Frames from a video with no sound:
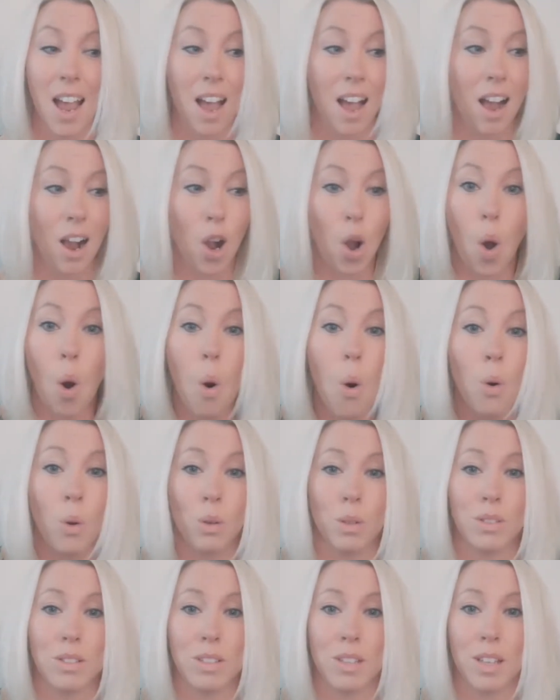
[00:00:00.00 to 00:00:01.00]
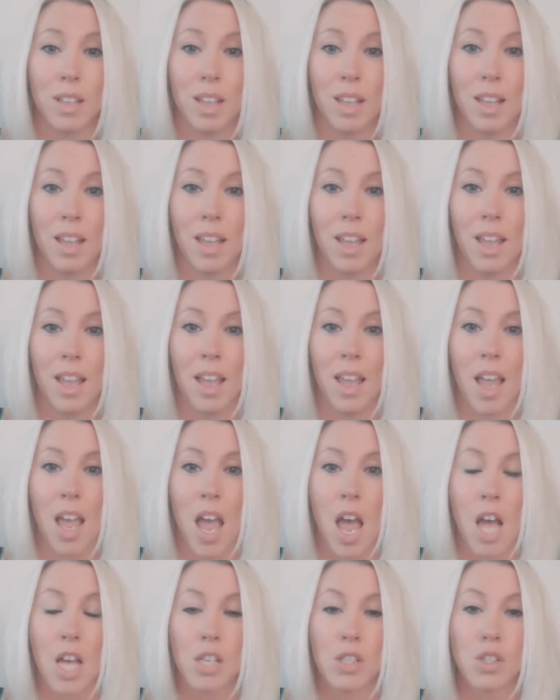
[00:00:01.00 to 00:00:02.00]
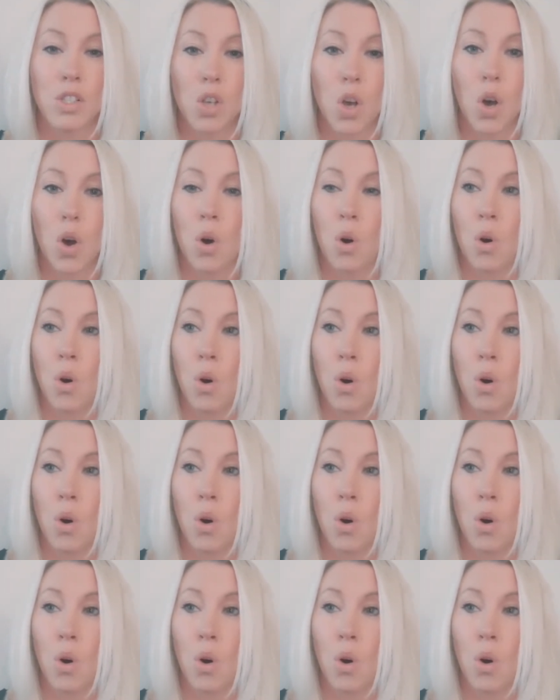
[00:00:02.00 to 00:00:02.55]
cold. So